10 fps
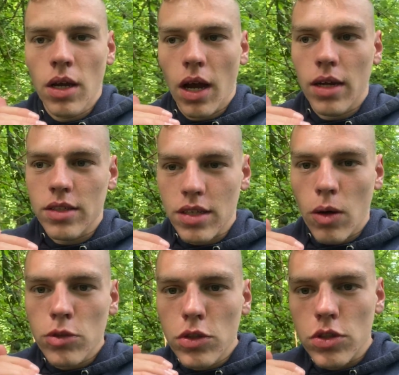And it's
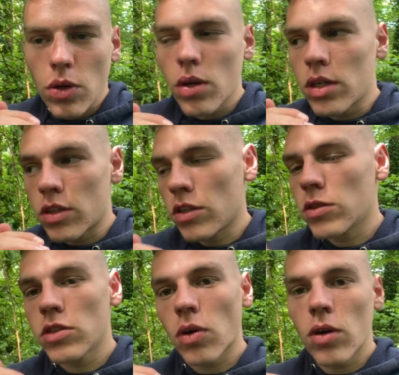how you started. The
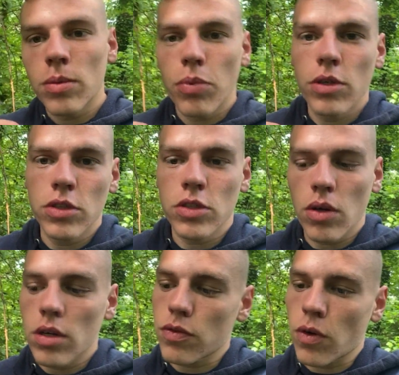starting point you
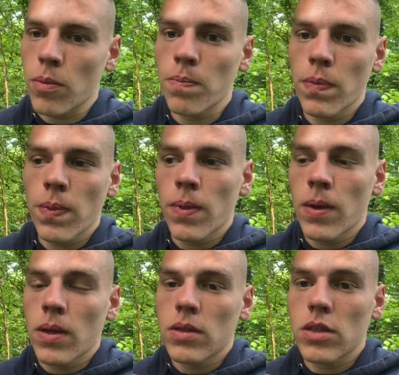started from
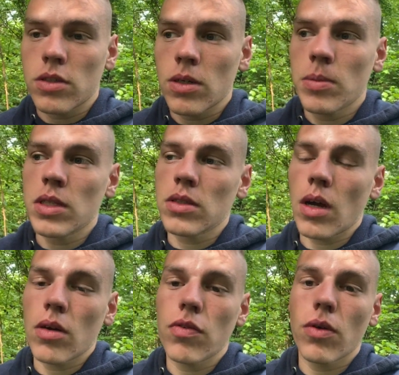determines
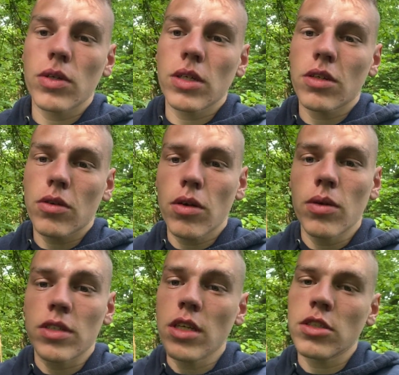how far you're going to
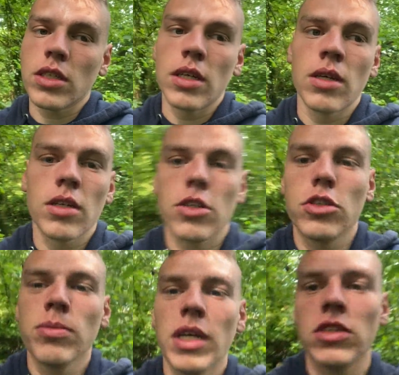grow, essentially. Because
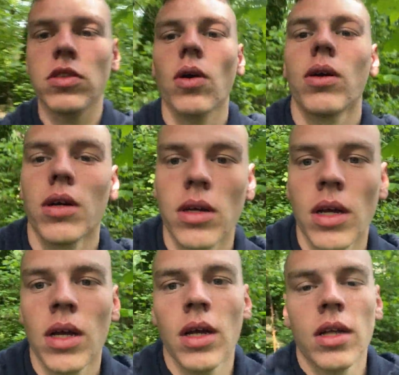you may start,
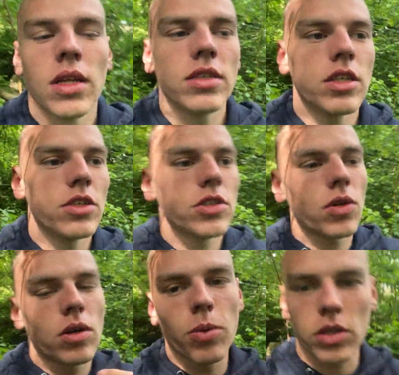let's say you
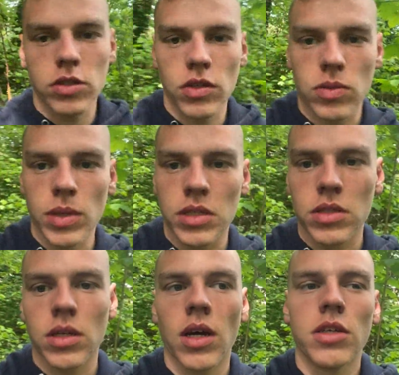start a body
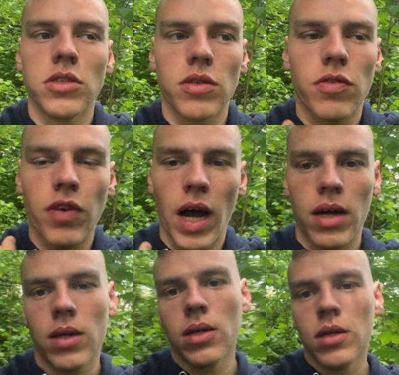transformation and you're fat.
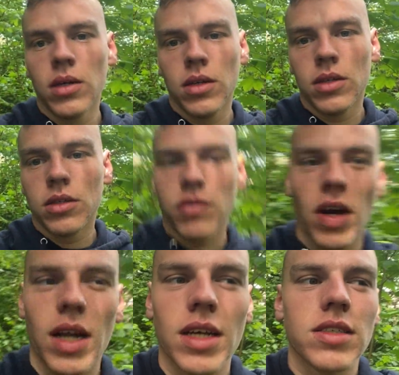You're
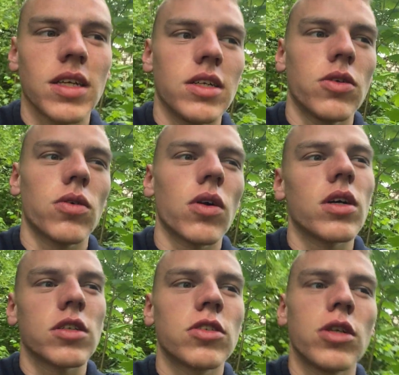fat. Let's say you're
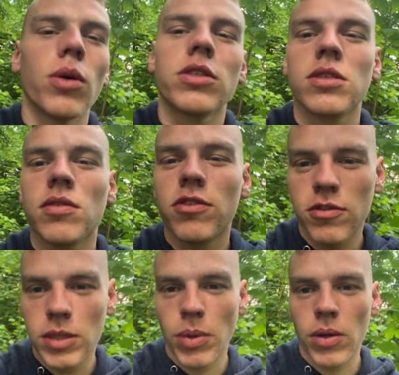like
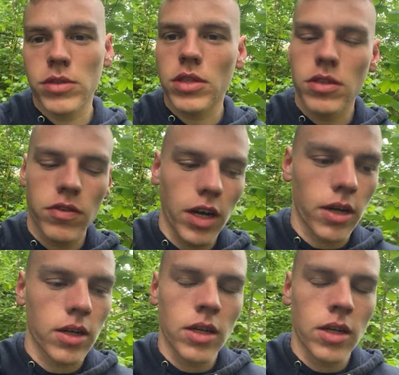250 pounds and you're fat